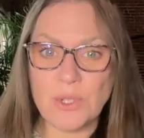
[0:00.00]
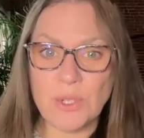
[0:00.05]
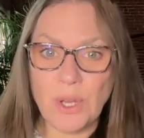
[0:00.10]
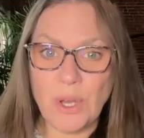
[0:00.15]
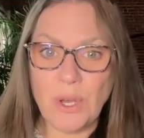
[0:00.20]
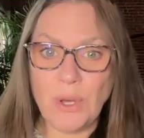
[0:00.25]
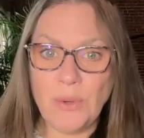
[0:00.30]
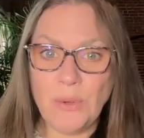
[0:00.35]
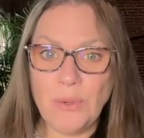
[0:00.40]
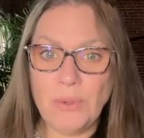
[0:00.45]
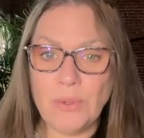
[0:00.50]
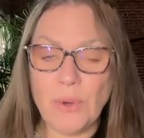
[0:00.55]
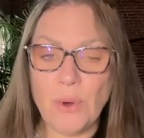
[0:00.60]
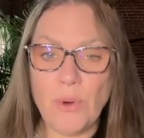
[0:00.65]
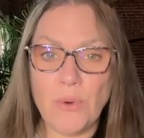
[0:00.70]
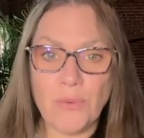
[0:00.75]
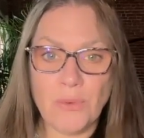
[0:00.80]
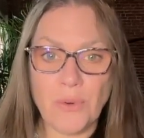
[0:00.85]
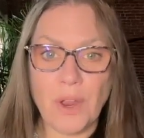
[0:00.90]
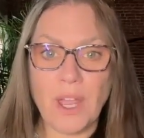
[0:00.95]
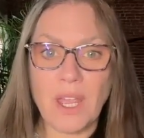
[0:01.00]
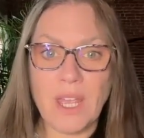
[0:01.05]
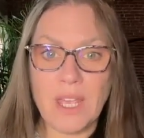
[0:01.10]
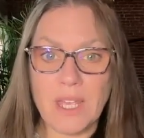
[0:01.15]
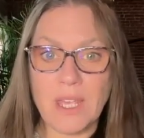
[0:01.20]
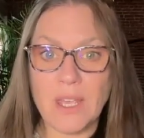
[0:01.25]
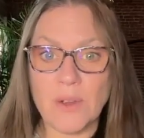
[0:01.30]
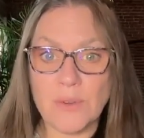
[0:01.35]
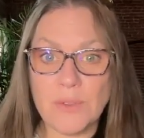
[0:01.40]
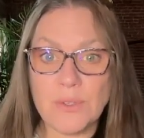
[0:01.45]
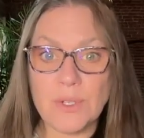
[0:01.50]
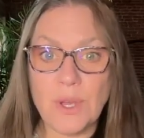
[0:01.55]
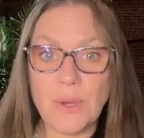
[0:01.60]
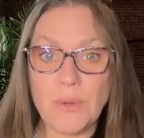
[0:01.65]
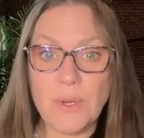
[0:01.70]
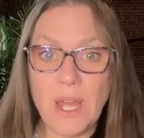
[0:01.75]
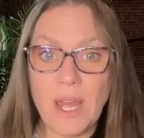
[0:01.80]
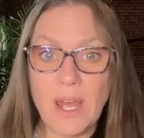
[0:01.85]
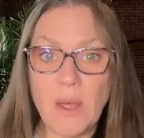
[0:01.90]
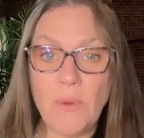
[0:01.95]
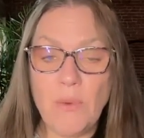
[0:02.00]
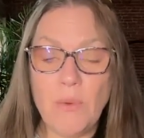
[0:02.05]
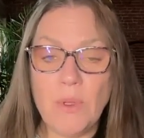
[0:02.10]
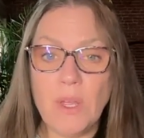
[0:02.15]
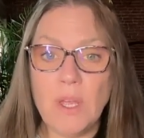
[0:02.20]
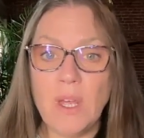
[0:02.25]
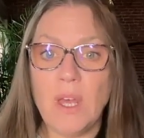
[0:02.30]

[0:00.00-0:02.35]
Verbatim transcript: ago, over eight years ago now,